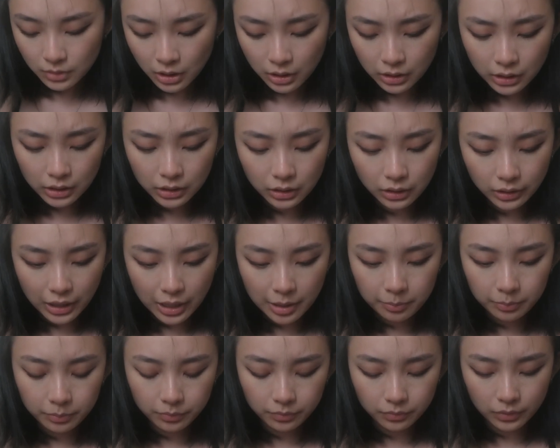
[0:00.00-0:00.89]
And then
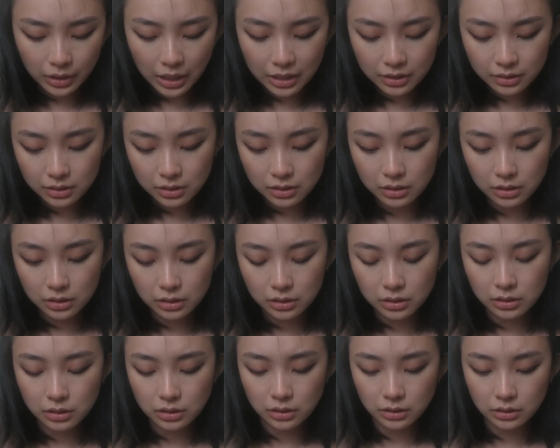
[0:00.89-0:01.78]
the last
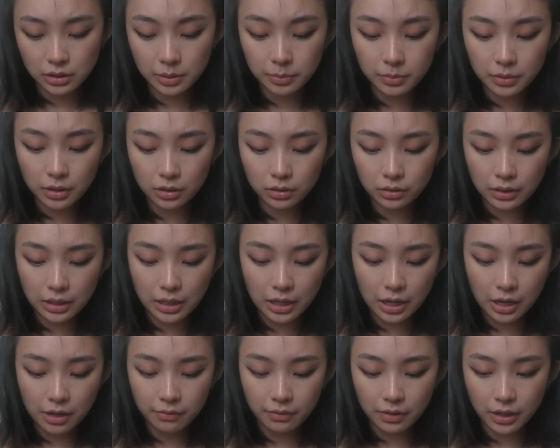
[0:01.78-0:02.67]
lip color I
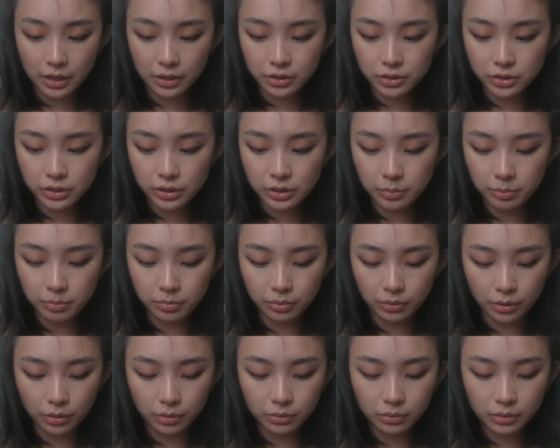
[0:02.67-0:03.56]
have, I actually
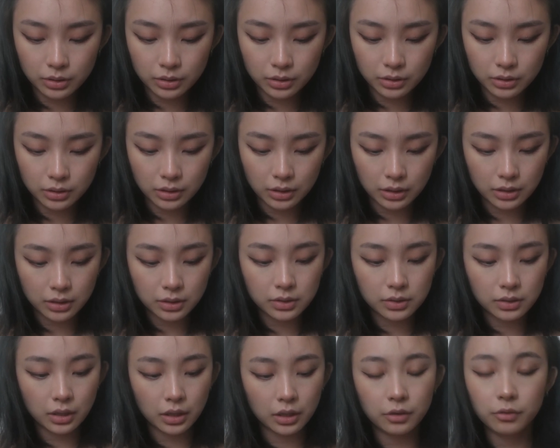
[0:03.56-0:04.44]
broke, and
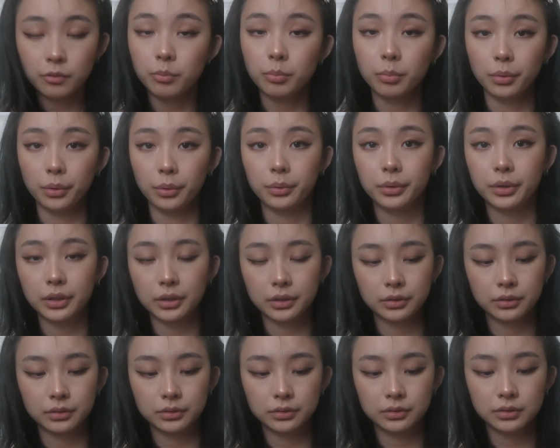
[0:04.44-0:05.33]
it's kind of
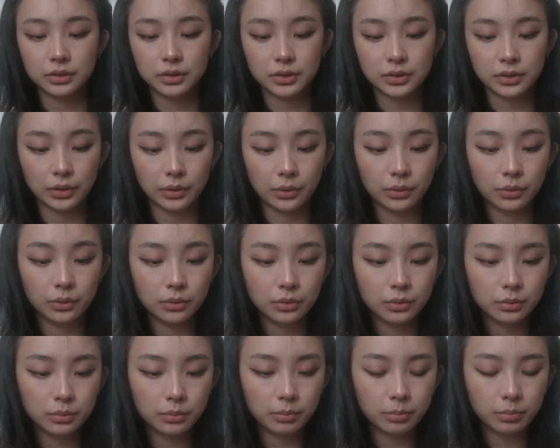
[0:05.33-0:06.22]
broken
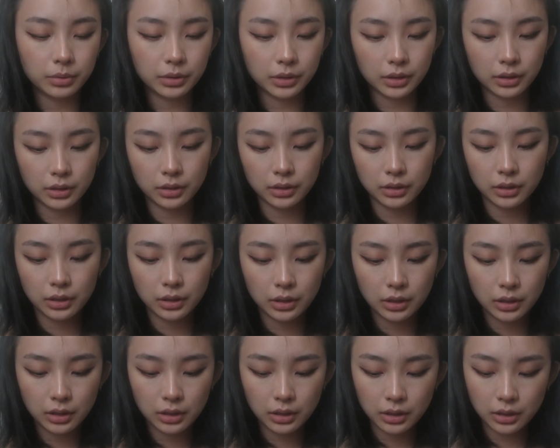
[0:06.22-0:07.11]
still, but
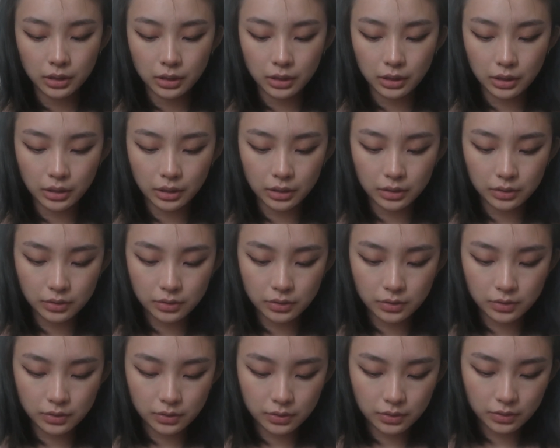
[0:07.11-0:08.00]

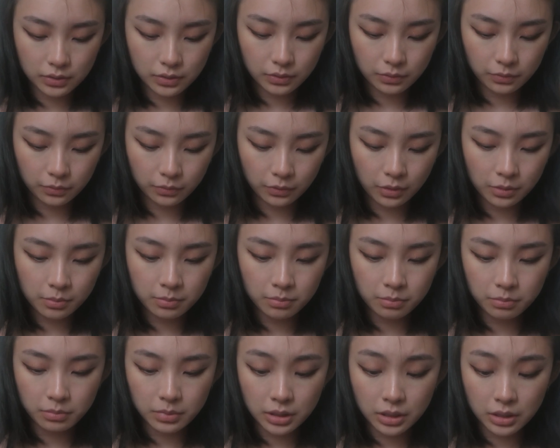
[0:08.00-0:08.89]
it's from
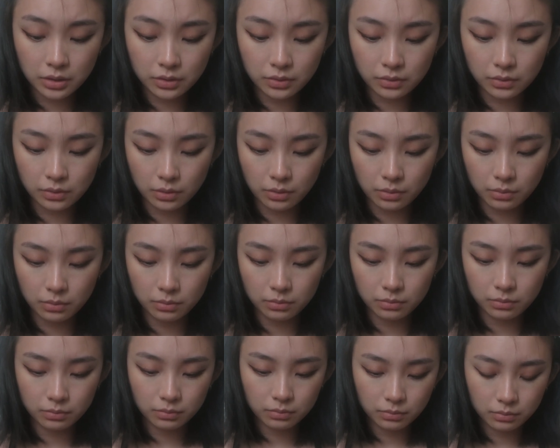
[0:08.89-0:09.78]
Miniso.
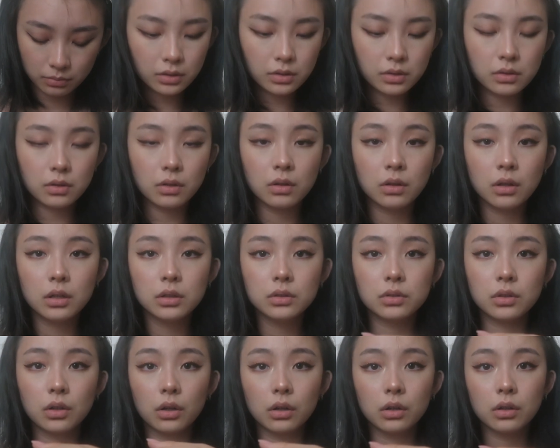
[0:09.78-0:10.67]
It's a
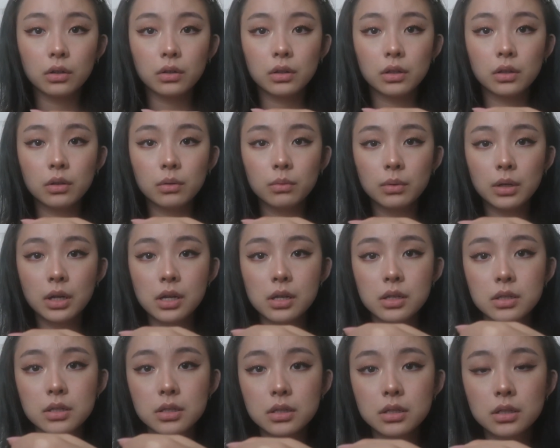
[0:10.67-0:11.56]
lot darker than the
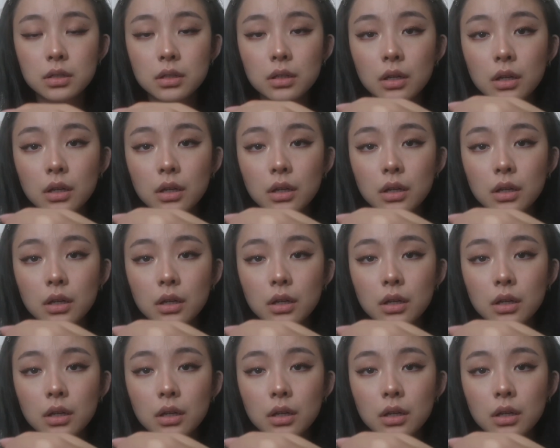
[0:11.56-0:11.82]
rest,